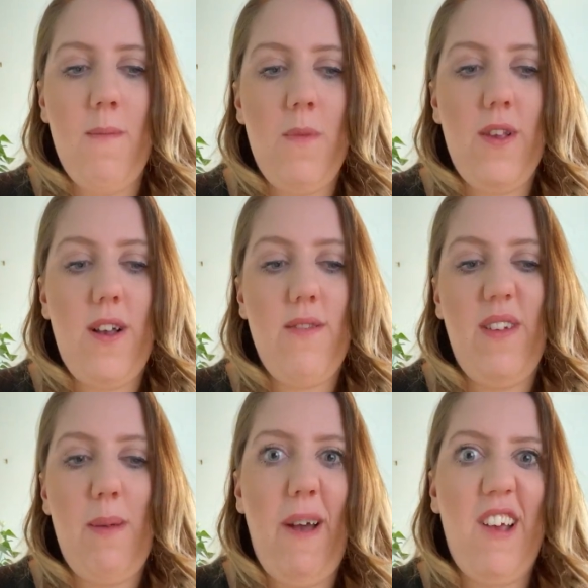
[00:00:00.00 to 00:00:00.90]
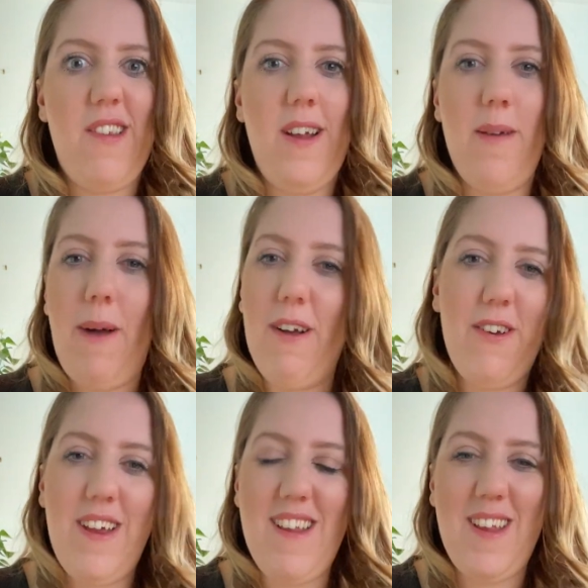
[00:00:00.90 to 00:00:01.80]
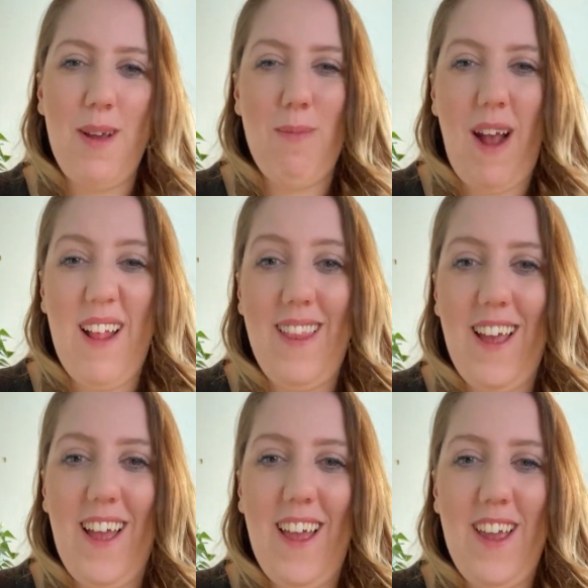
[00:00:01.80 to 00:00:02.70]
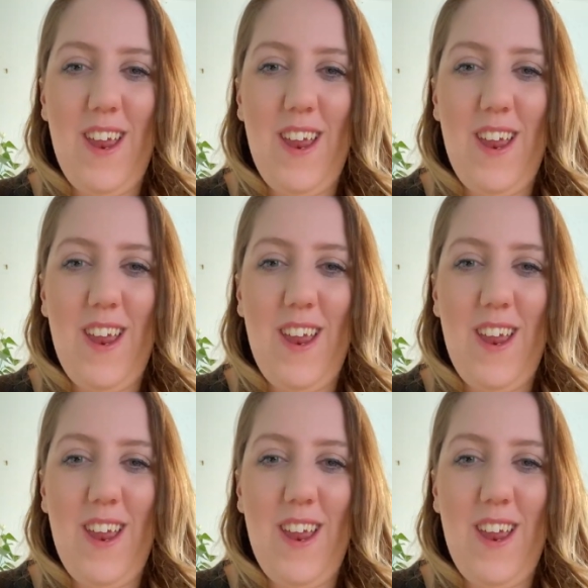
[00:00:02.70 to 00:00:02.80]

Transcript: So I was really passionate about creating a brand that